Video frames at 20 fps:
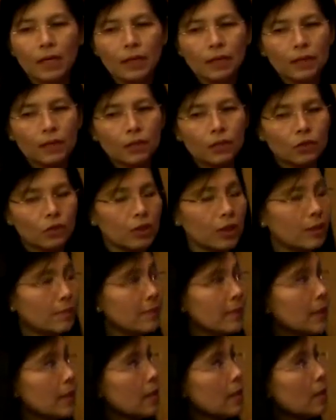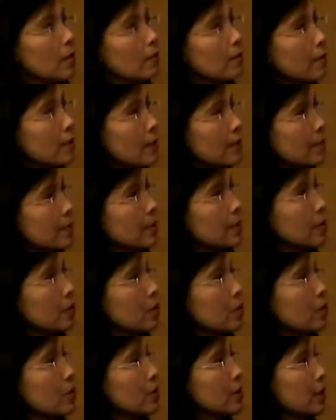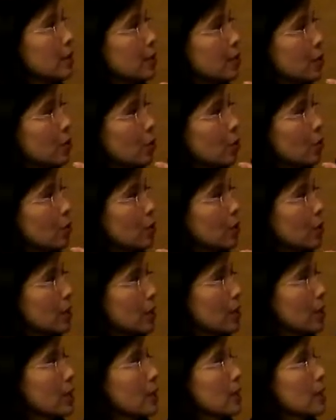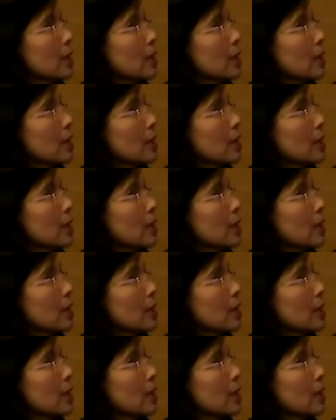The treatment of substance use disorder,